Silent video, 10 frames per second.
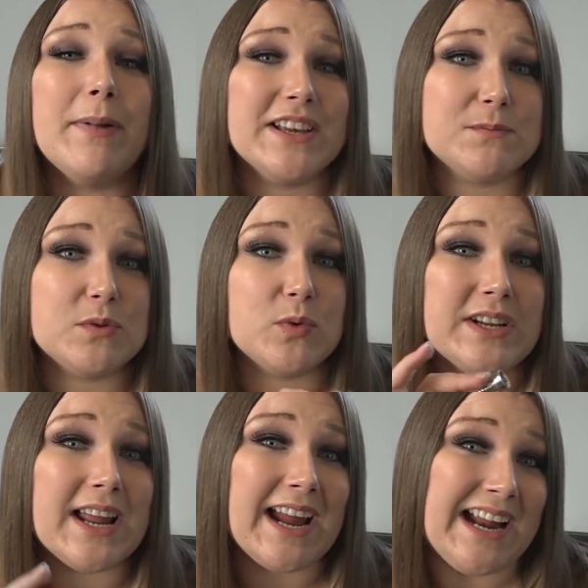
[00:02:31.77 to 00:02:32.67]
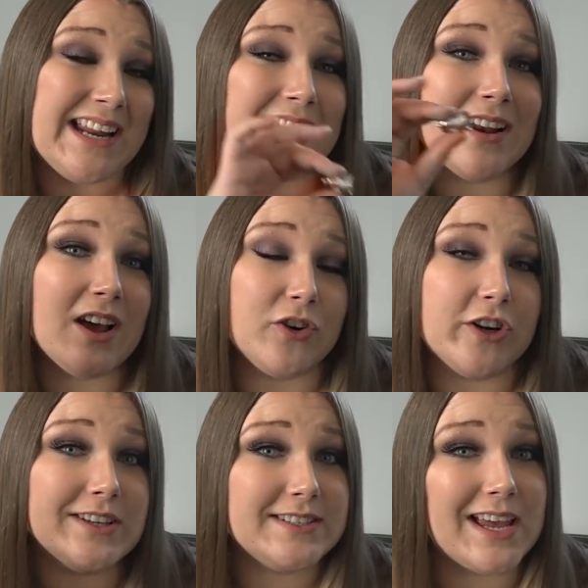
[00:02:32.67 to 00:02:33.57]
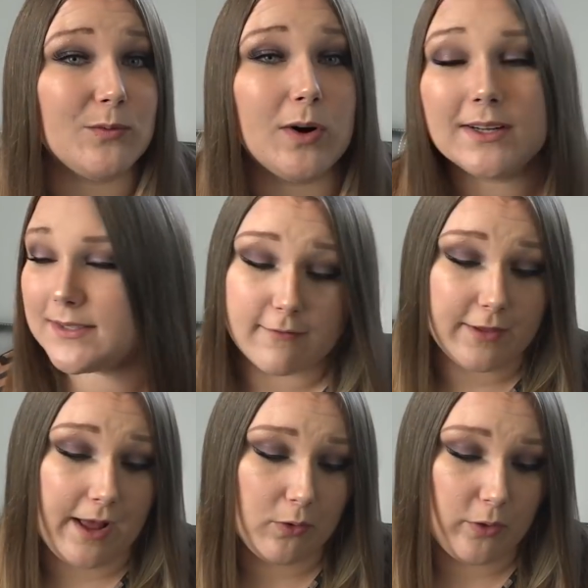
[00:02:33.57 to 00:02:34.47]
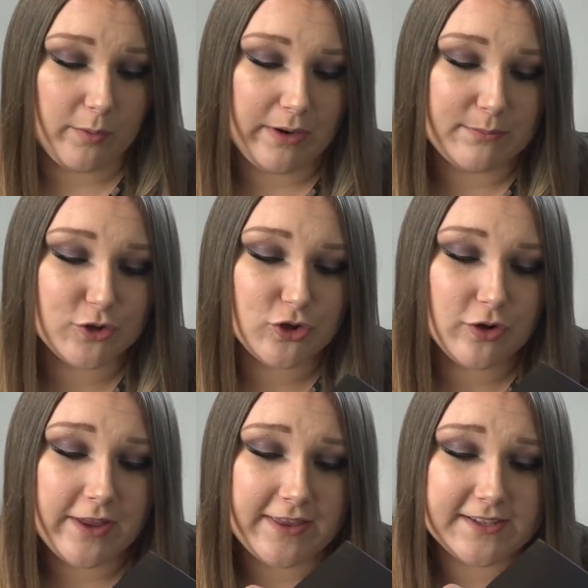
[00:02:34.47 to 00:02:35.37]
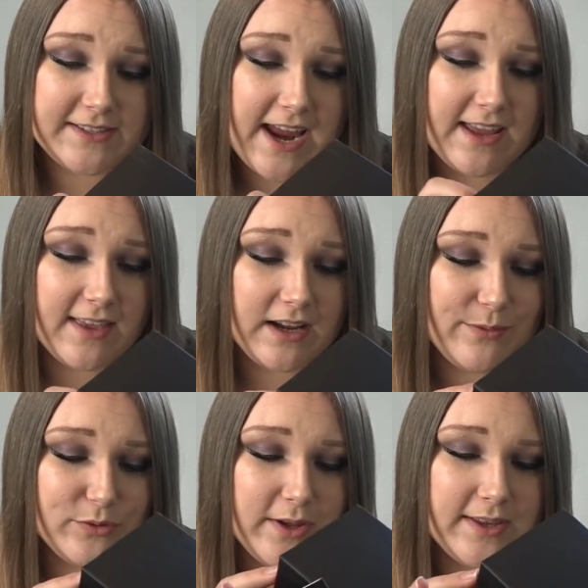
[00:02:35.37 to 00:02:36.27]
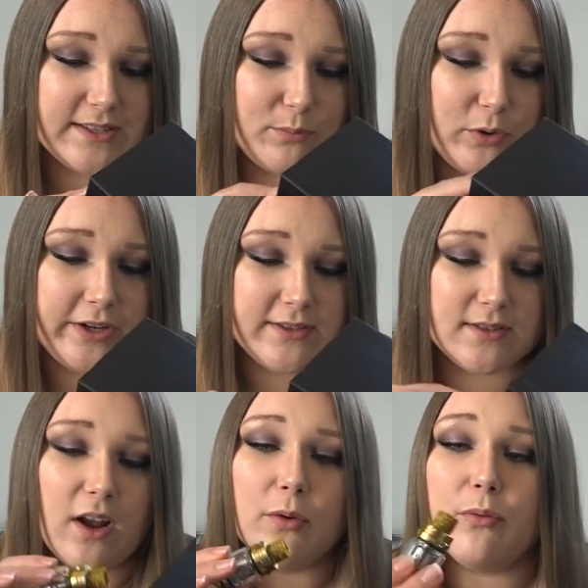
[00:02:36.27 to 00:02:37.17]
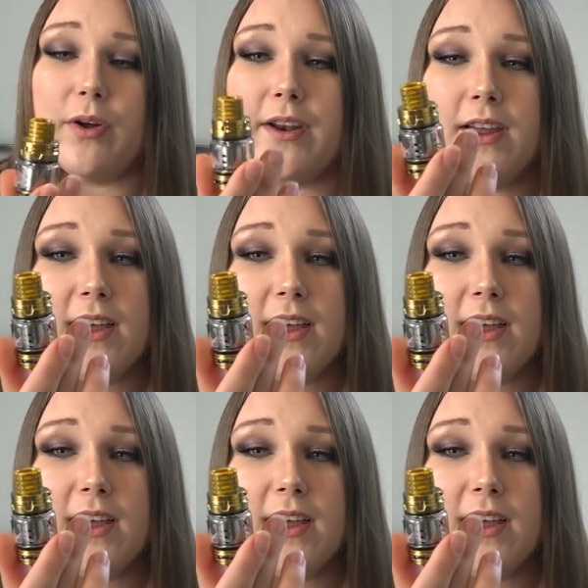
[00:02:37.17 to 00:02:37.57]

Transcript: Best between 80 and 110 watts for that coil. But I'm sure that this tank that it comes with is pre-installed with one.